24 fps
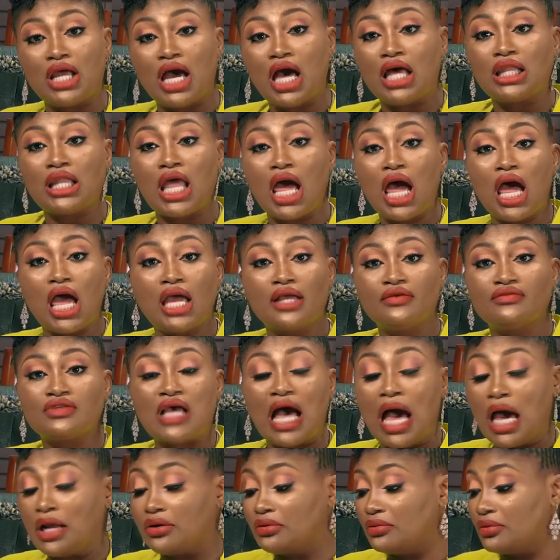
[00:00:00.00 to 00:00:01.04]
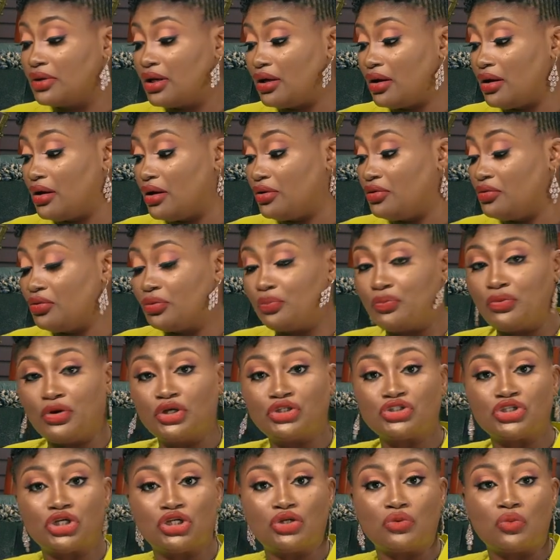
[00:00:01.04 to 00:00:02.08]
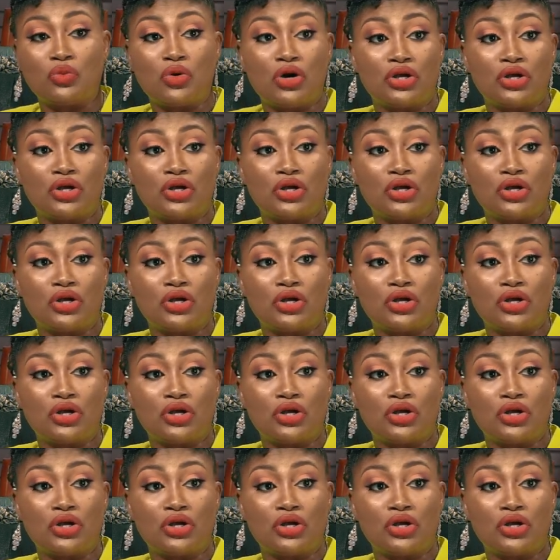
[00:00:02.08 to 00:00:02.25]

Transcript: our lives. I don't care, you're a preacher of the